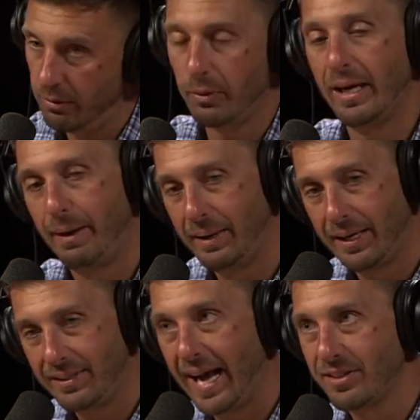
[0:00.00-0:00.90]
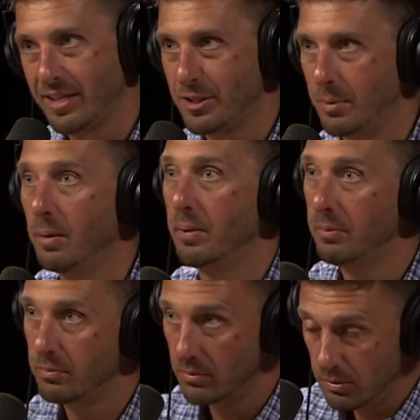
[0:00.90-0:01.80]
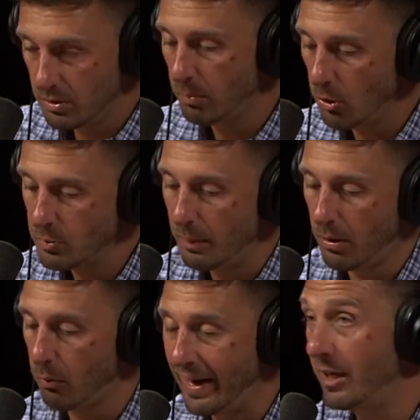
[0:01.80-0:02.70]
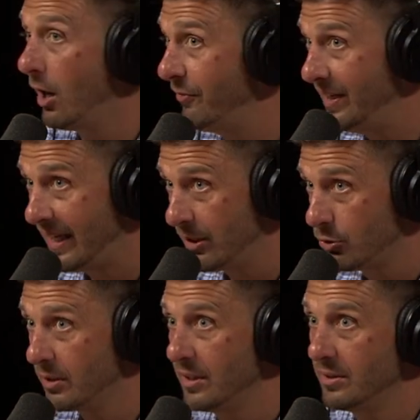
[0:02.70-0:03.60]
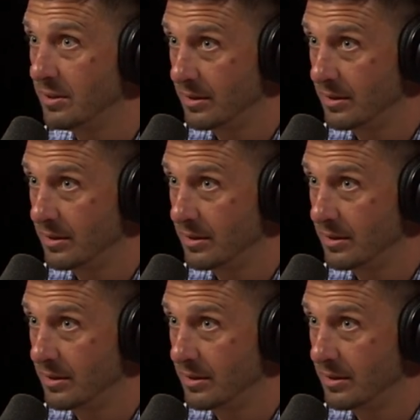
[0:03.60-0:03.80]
Oh well, I'm not a tax yeah, expert, but right. most people are writing off the interest, principal and